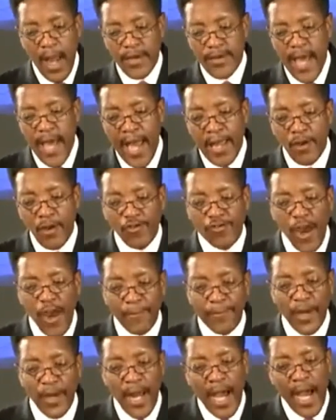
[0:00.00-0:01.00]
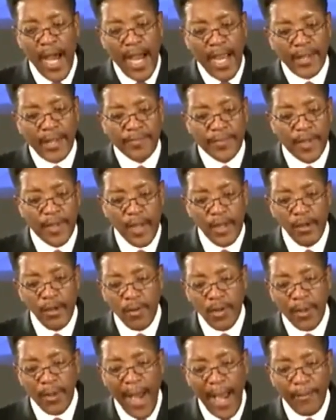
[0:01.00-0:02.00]
In Daniel chapter 9,
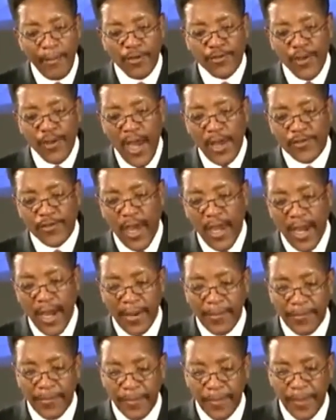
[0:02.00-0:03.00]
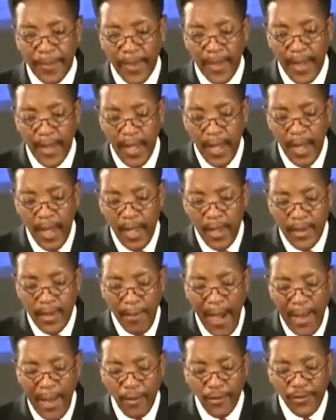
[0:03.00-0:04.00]
look what the Bible says here.
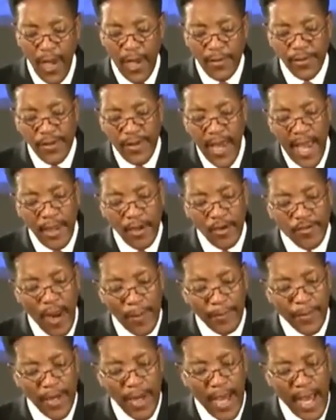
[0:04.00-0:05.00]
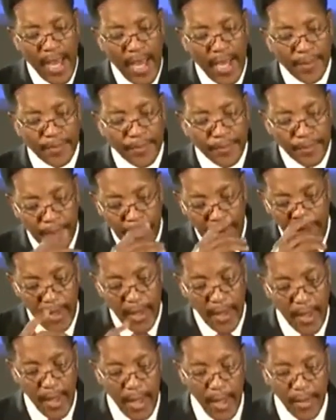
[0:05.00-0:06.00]
The Bible says in Daniel chapter 9,
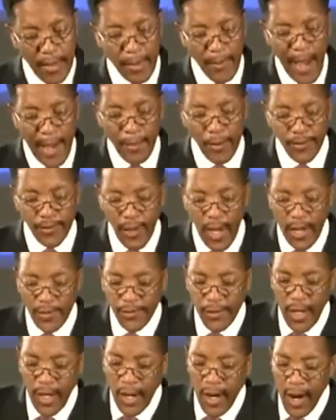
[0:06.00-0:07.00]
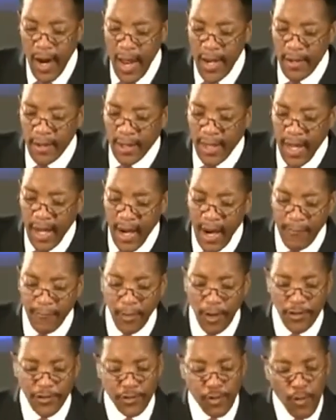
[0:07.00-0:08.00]
the Bible says here, and look here
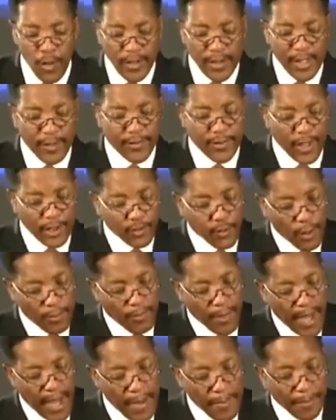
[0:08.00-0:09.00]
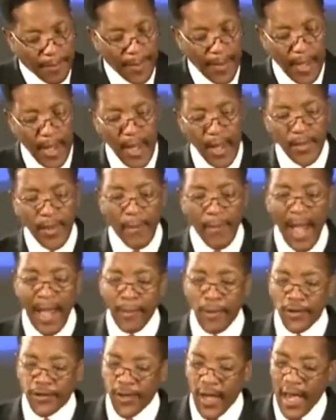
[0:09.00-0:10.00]
at verse 26 with me. The
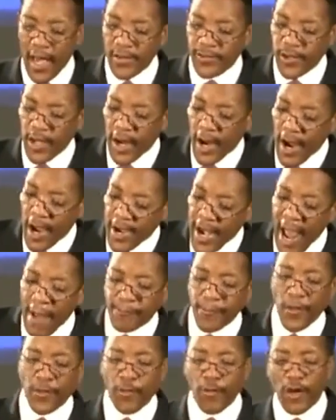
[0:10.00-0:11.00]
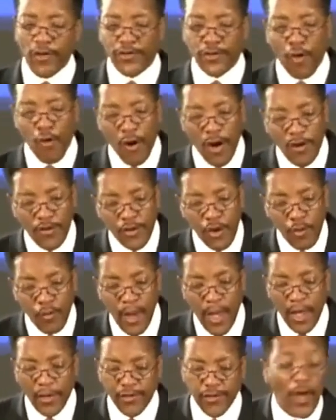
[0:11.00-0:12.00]
Bible says here, and after three score and two
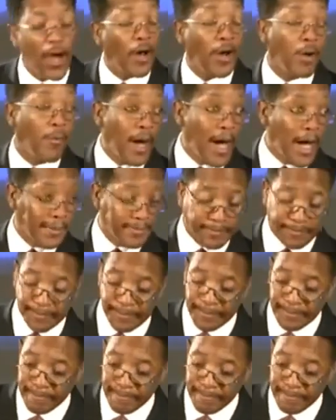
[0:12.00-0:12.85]
weeks shall the what?